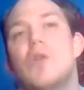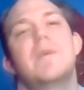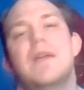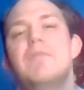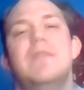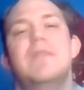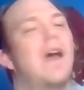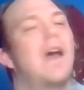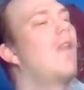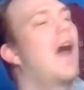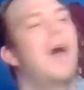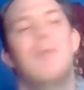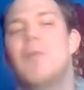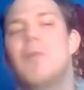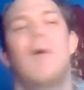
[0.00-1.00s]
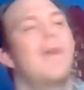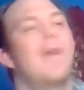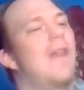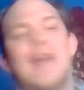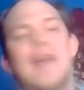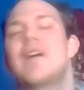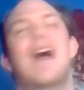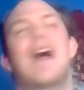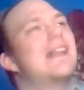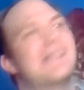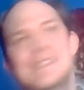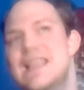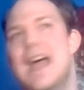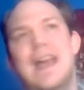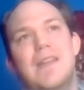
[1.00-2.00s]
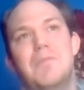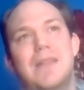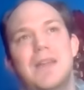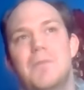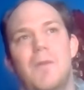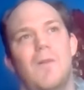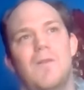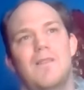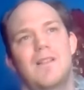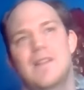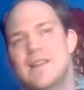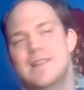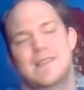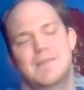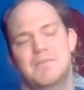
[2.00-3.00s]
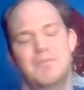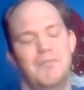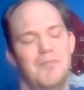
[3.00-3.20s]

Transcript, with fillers: being here a lot more than I think I say to people. Because